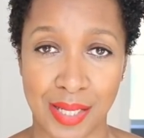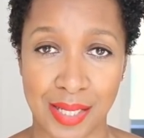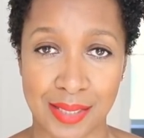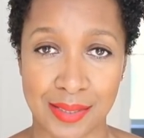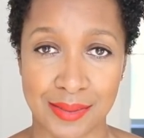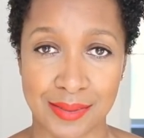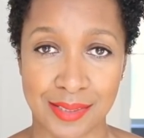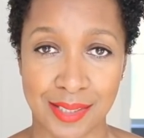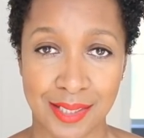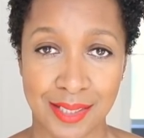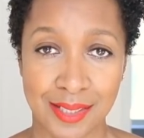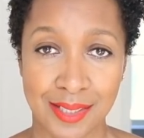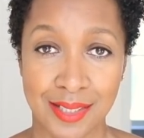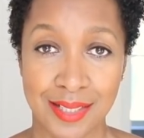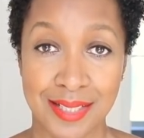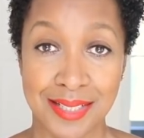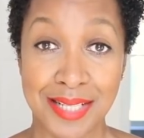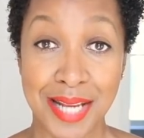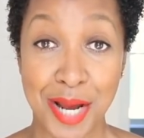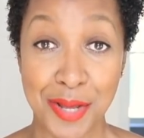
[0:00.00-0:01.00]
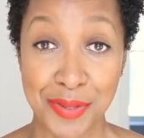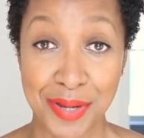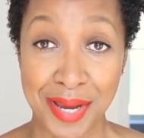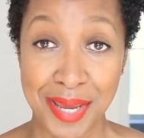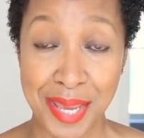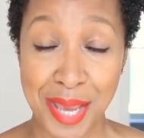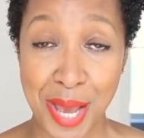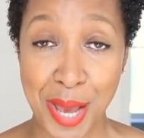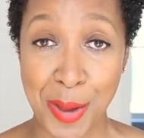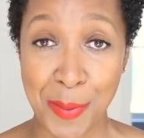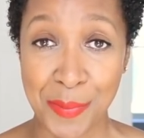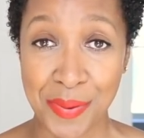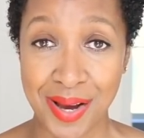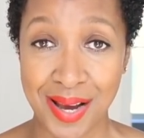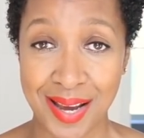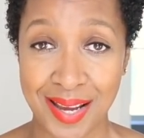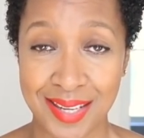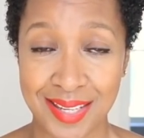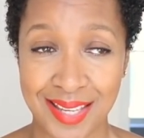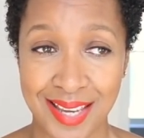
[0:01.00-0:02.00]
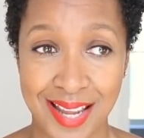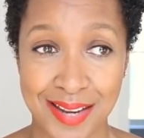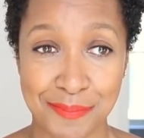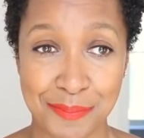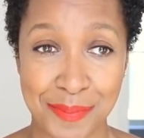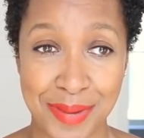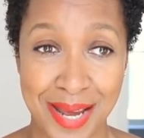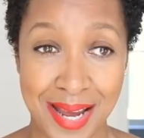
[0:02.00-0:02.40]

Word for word: And now that I am, I am